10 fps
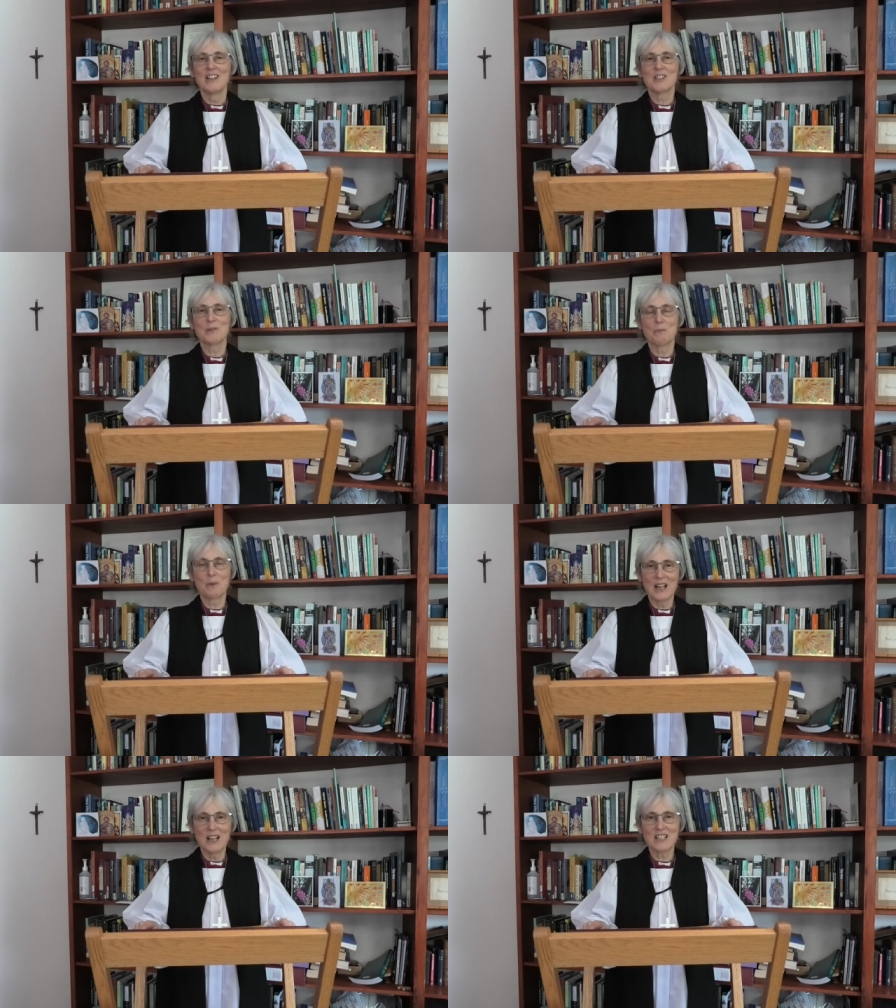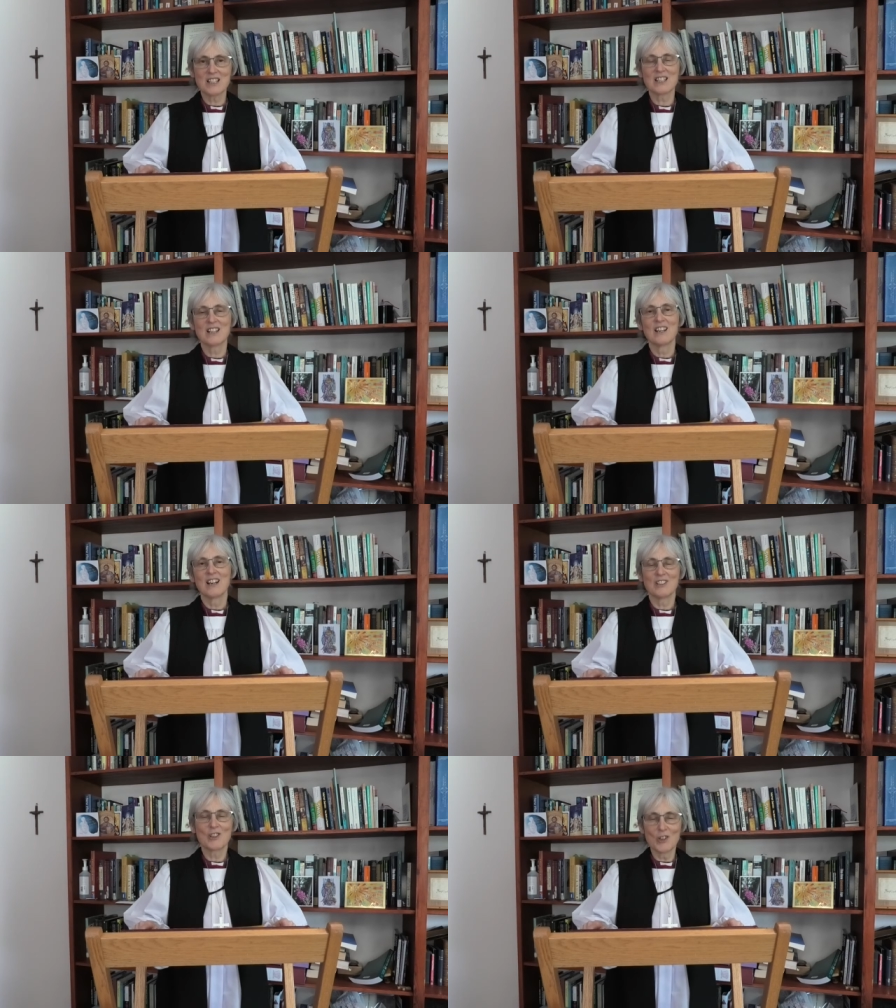to bless
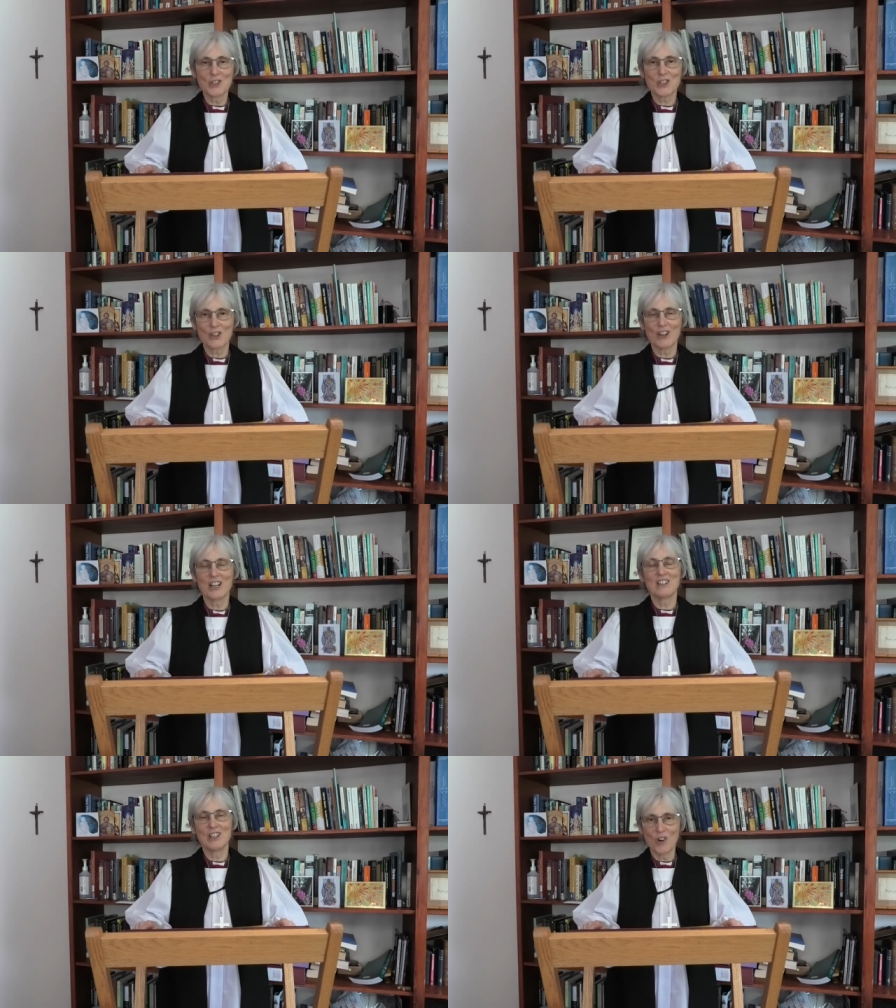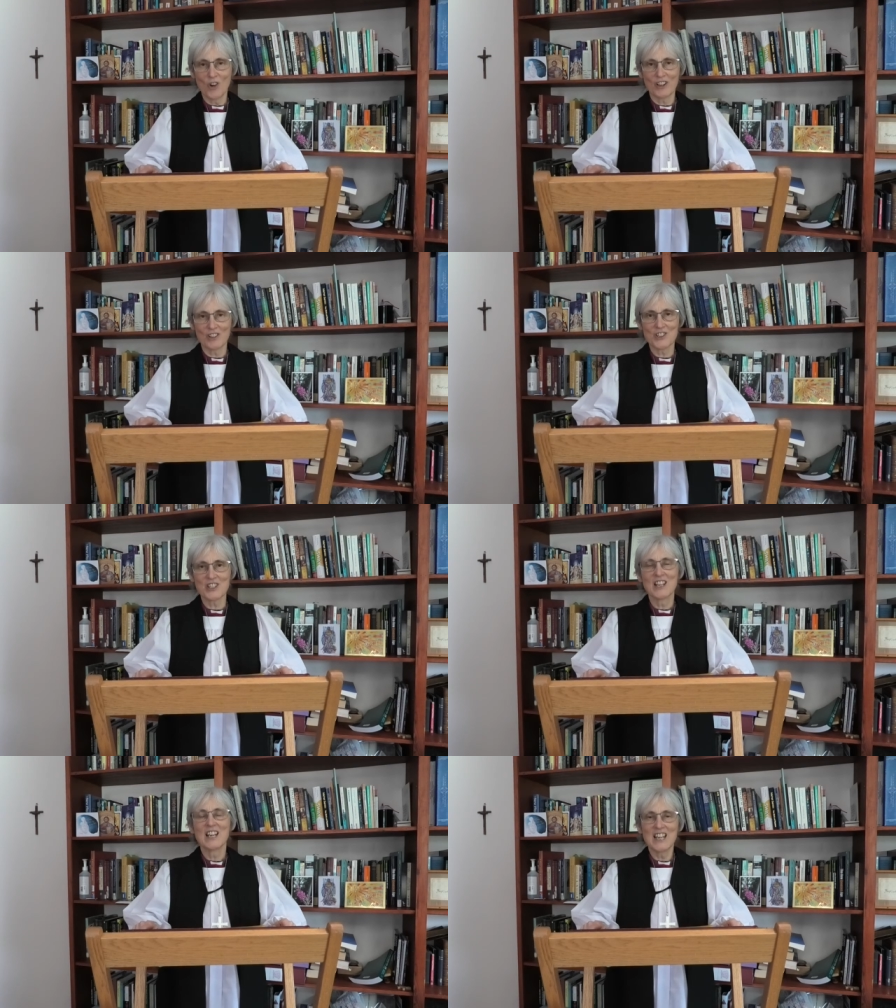and consecrate the
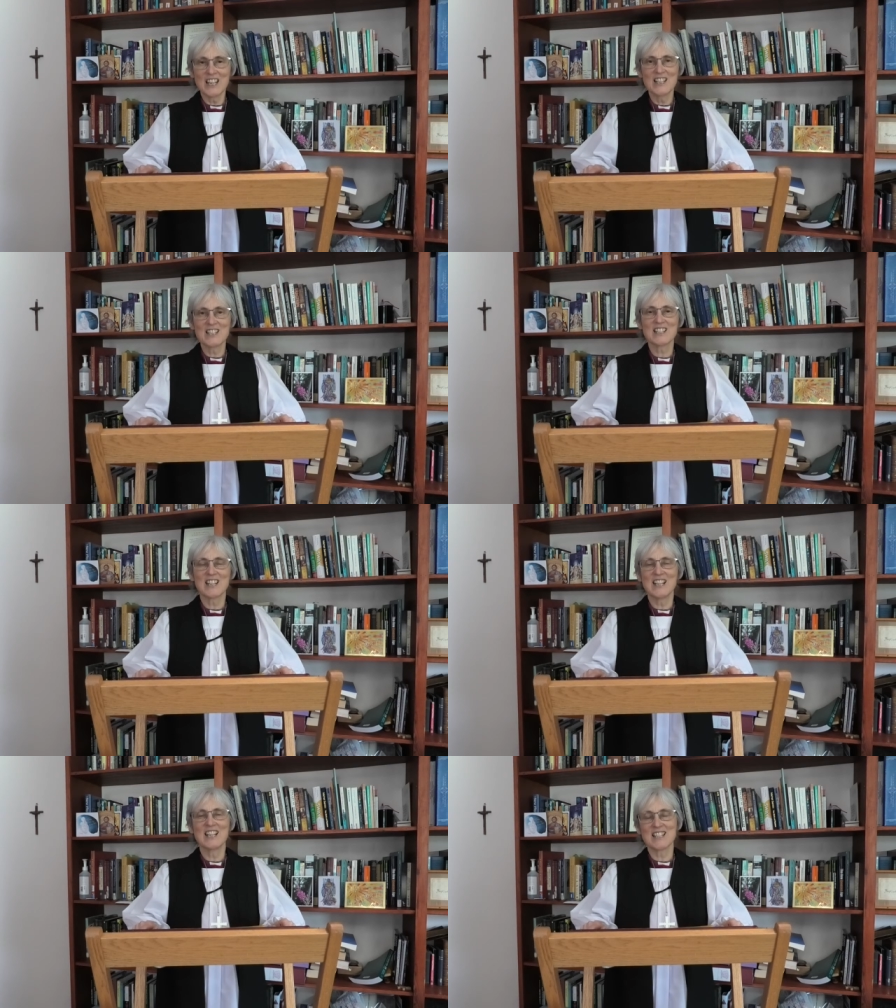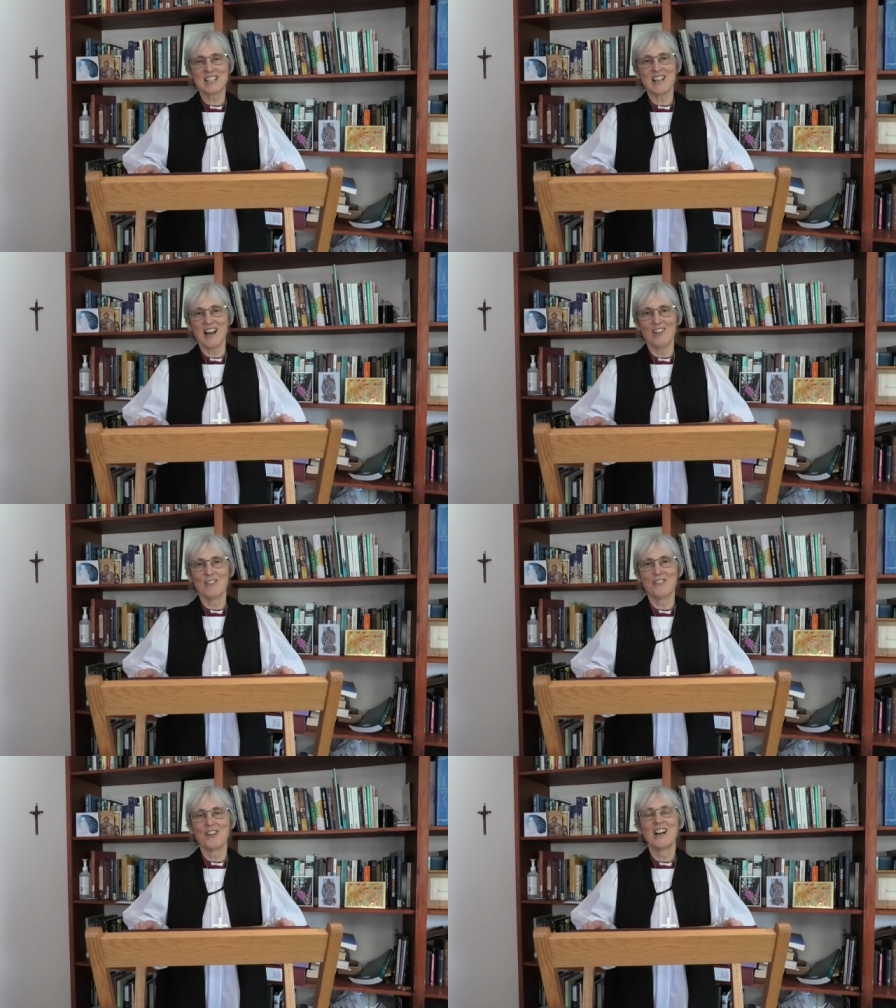oils is in
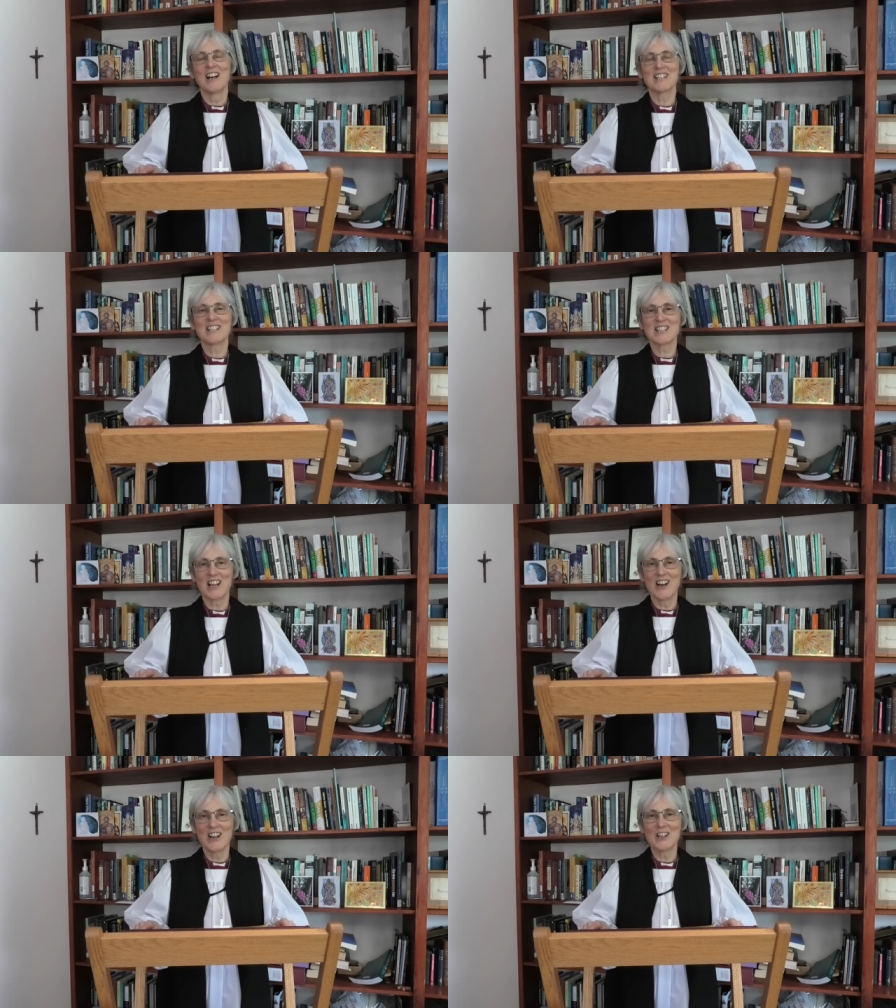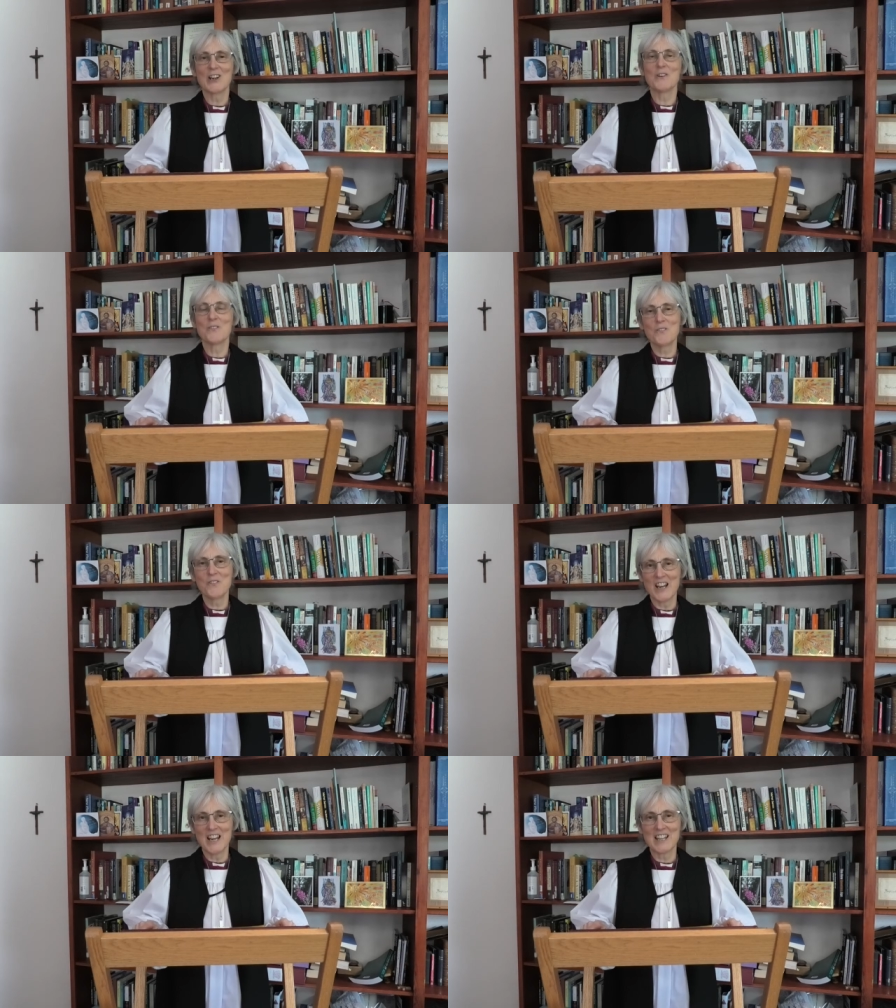itself a sign of
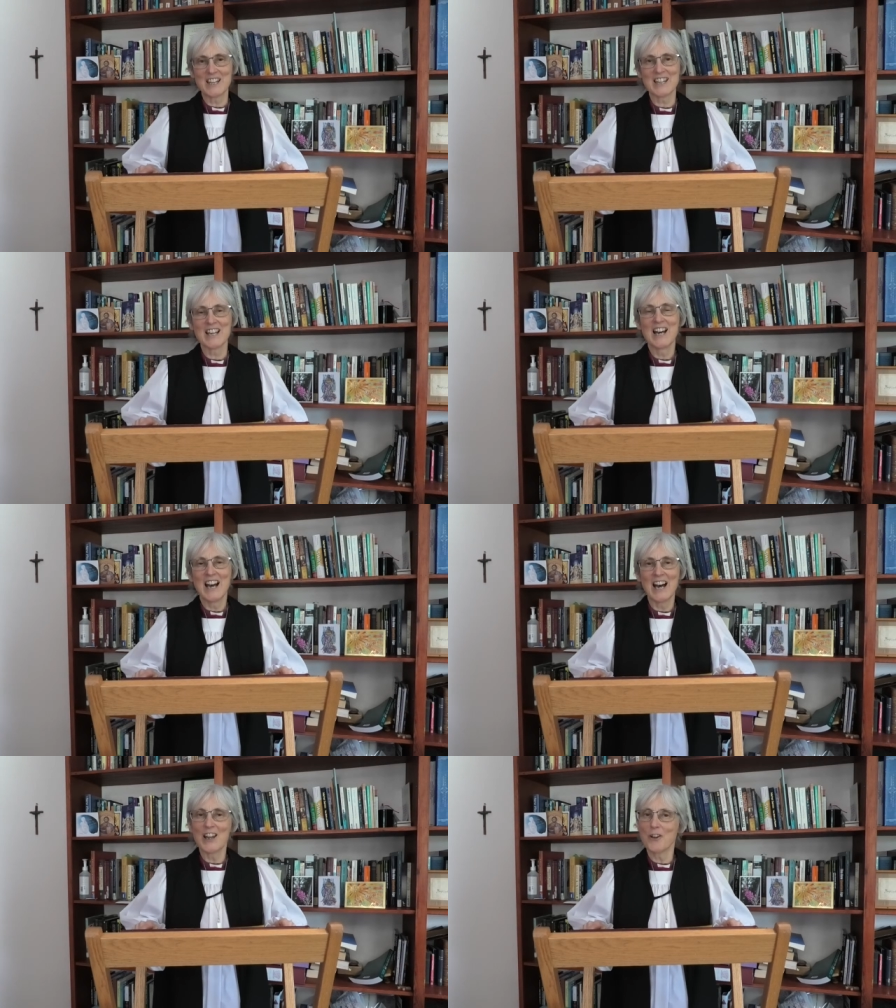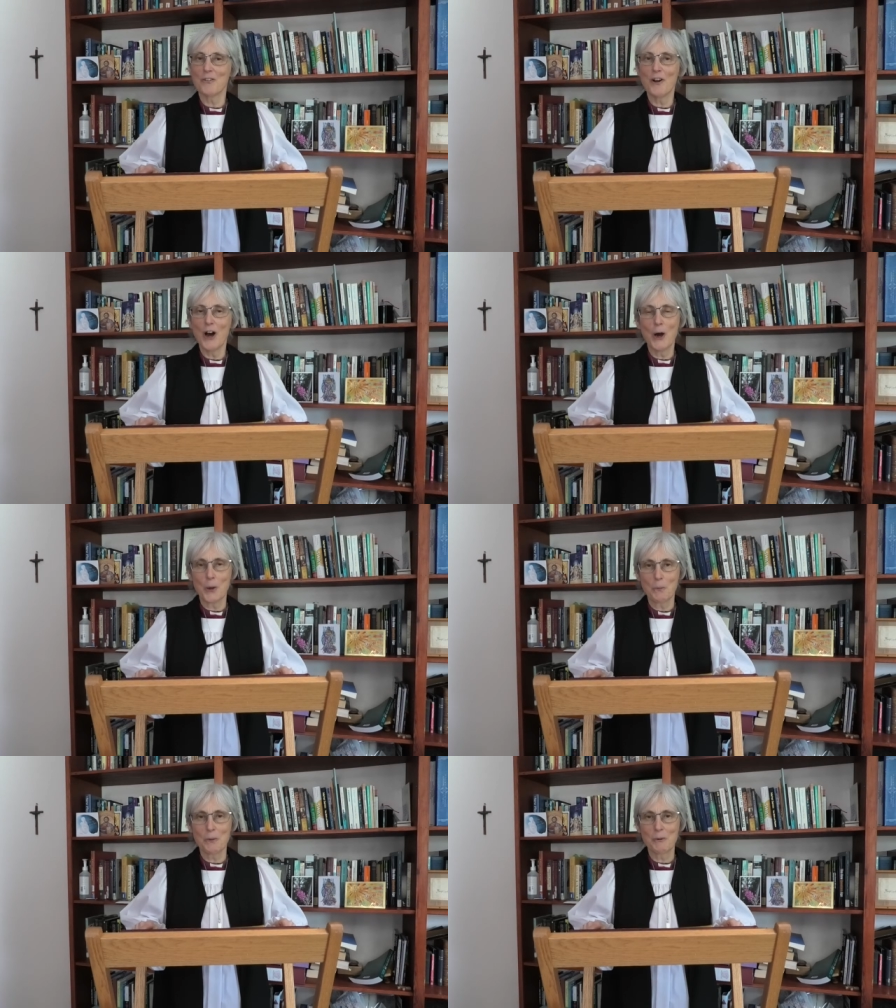faith and of
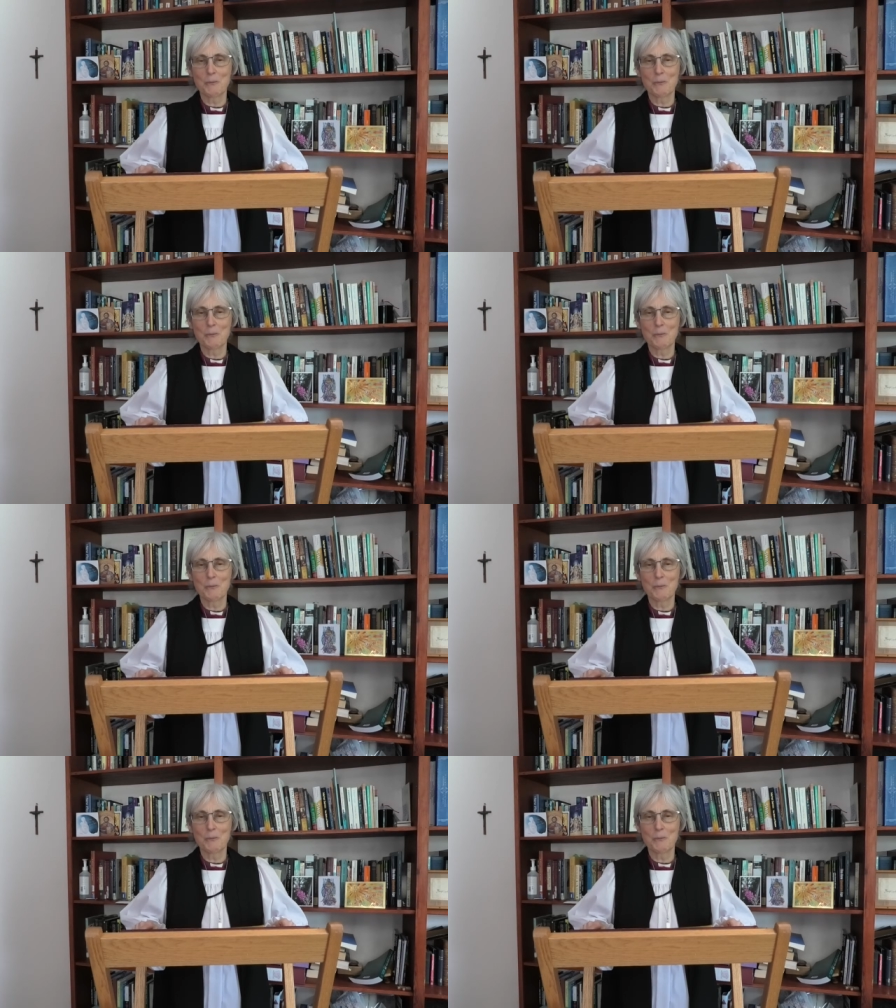hope.